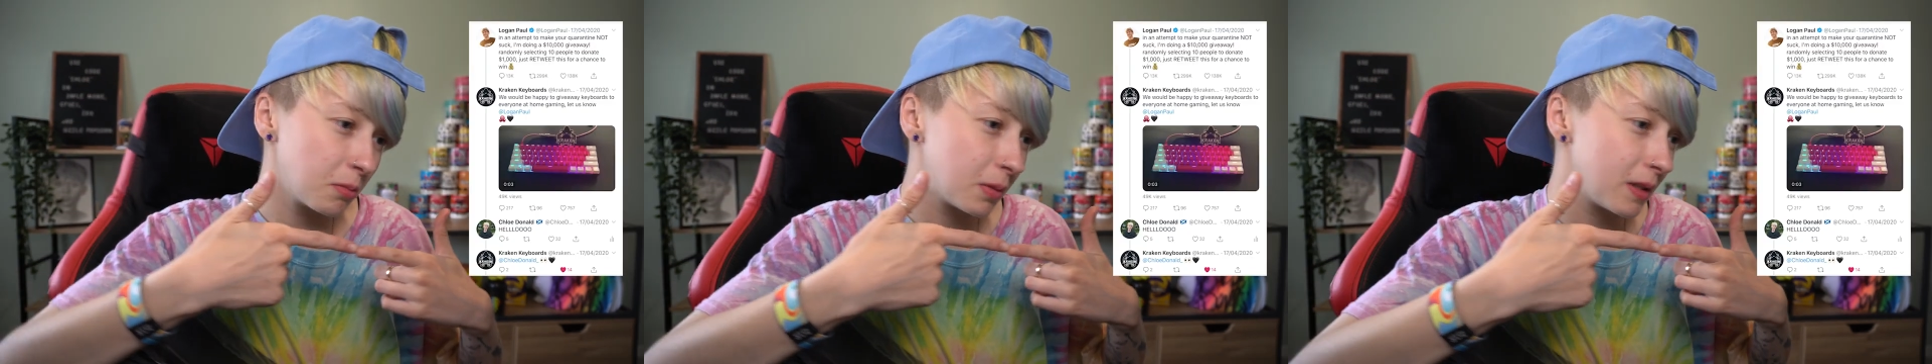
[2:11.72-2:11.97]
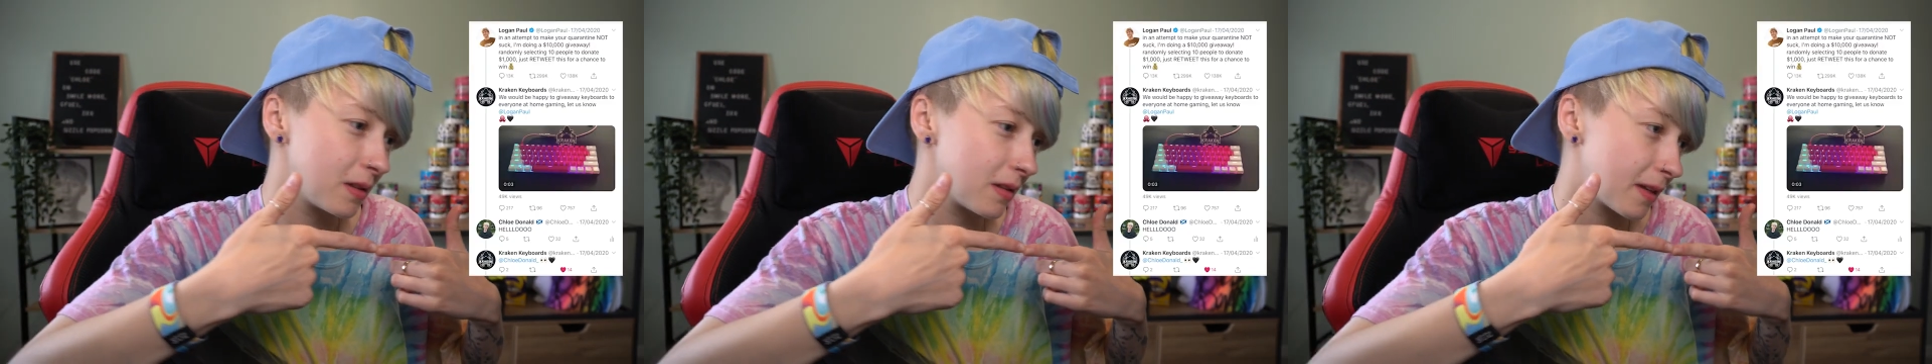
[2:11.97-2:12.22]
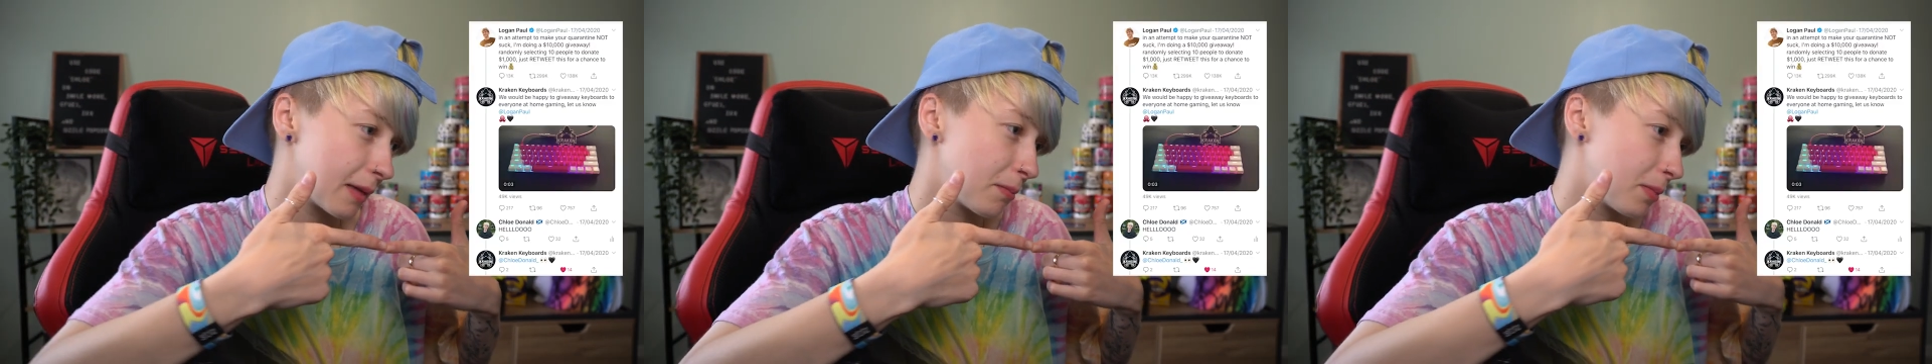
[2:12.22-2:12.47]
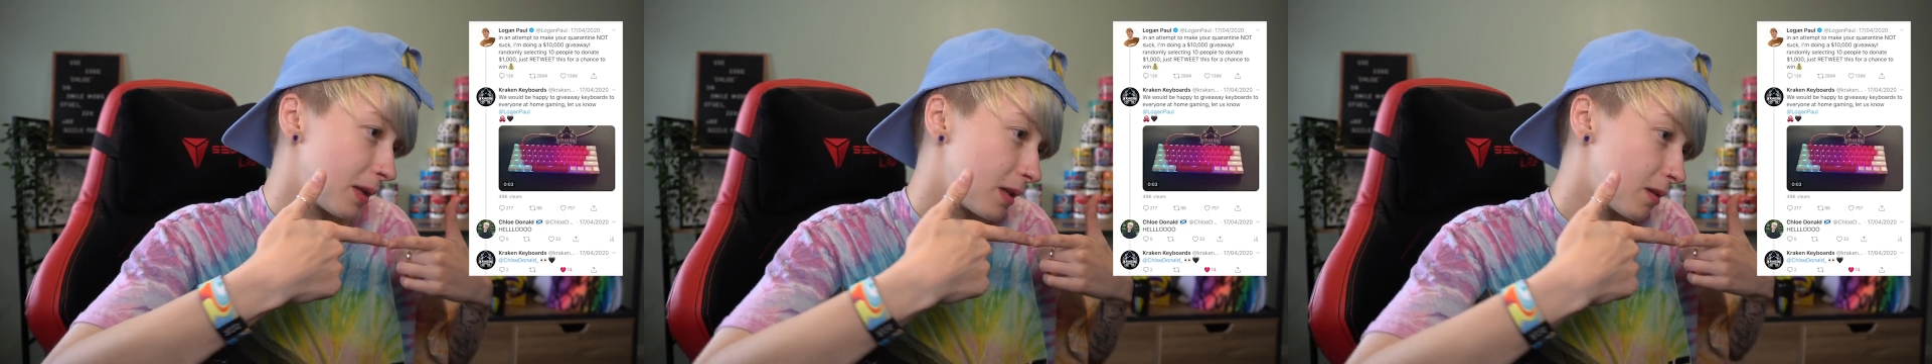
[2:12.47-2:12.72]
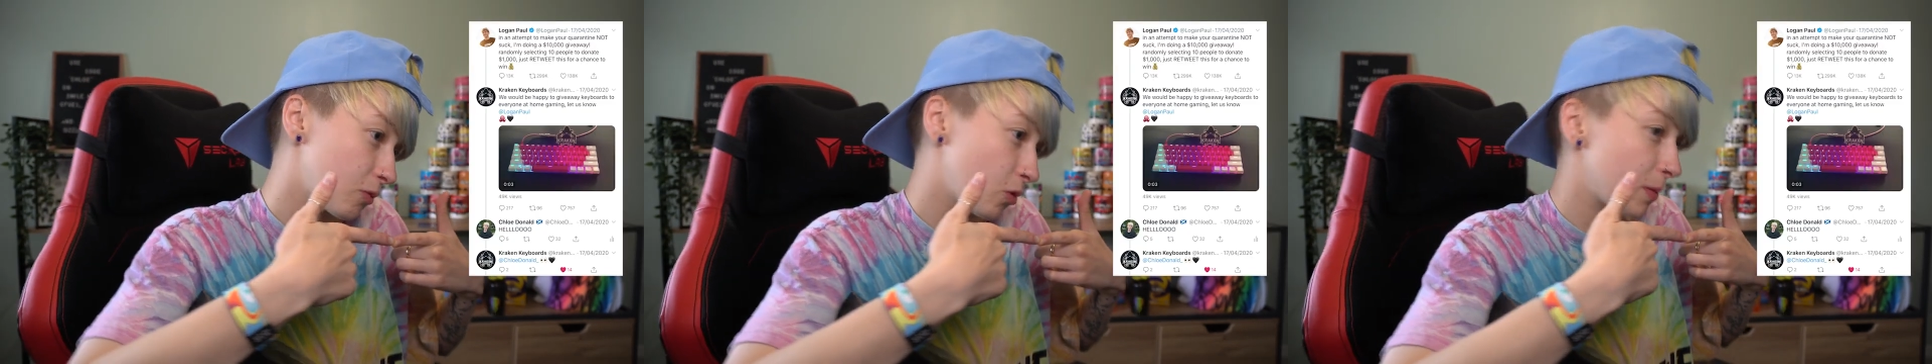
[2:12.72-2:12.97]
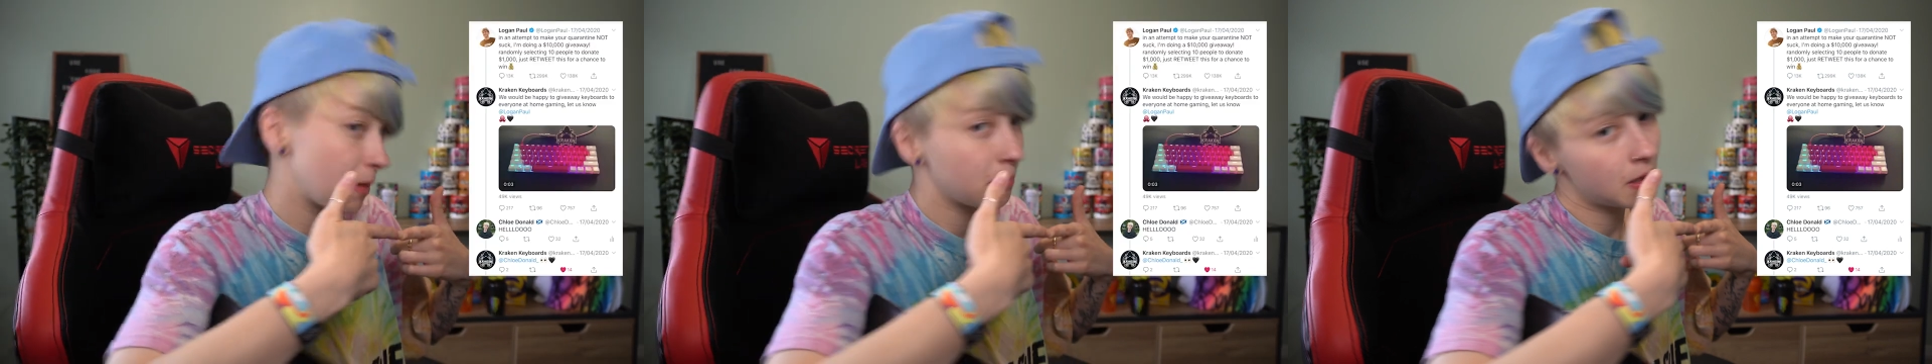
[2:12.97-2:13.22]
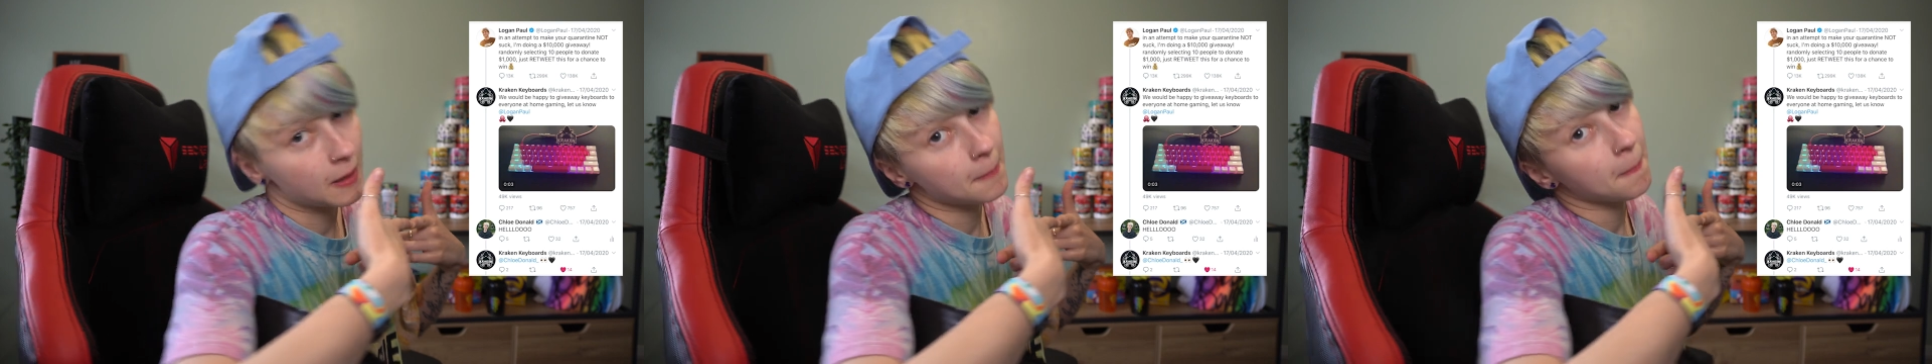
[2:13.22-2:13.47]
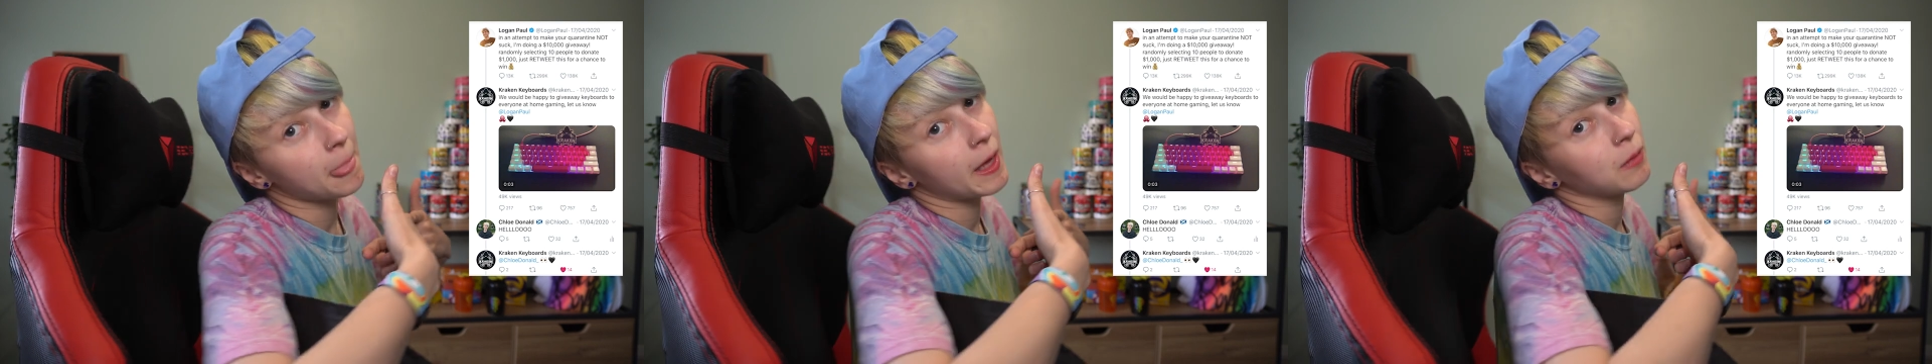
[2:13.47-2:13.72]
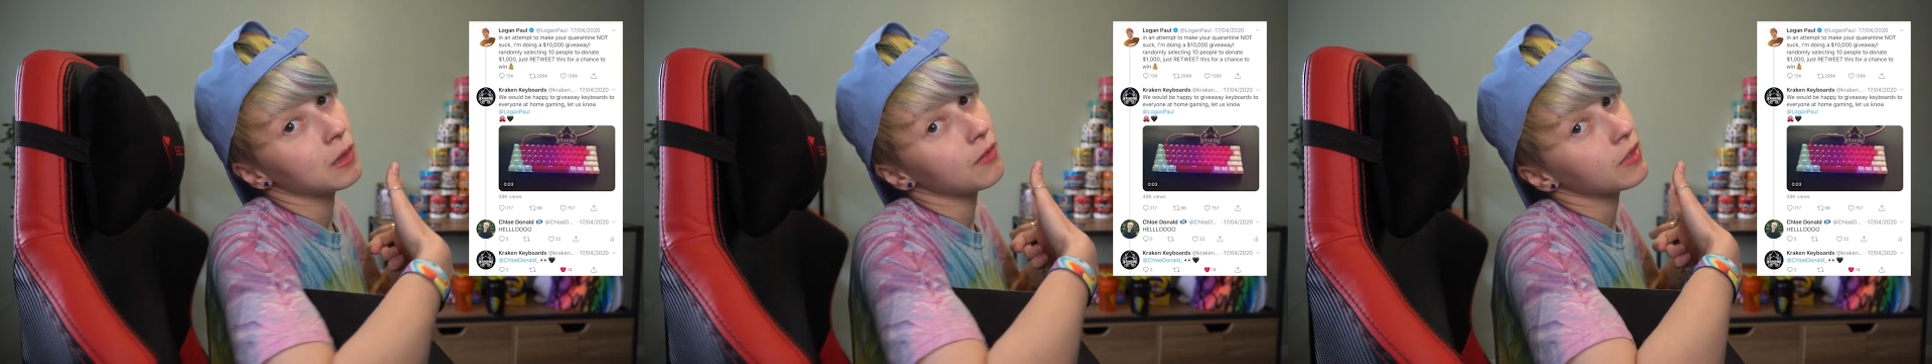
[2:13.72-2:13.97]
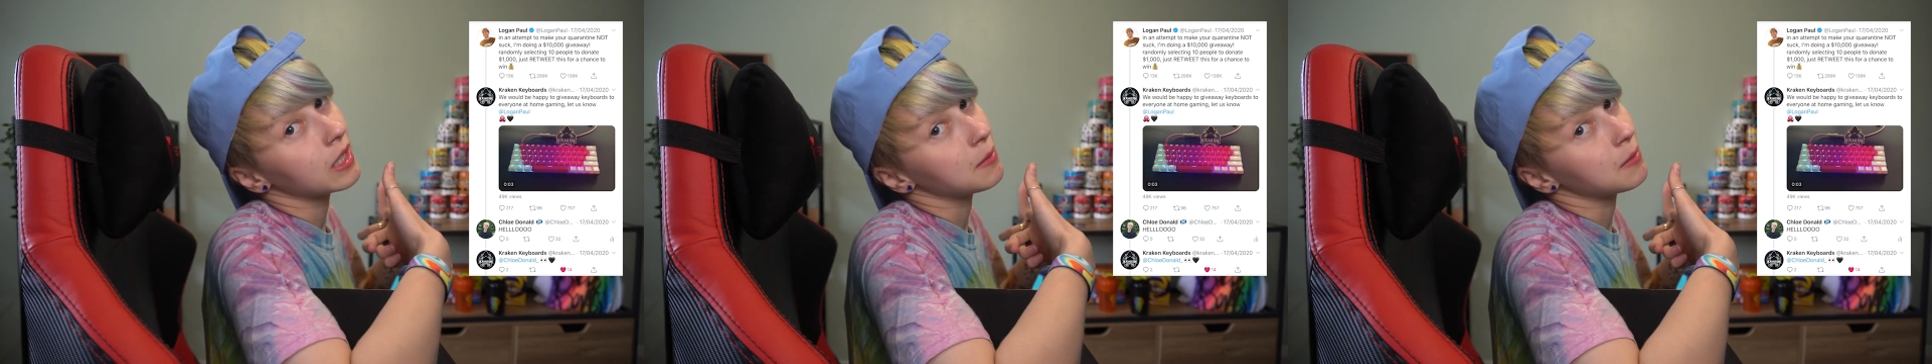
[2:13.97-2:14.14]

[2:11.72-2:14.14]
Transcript: please, please, what about me? I would love a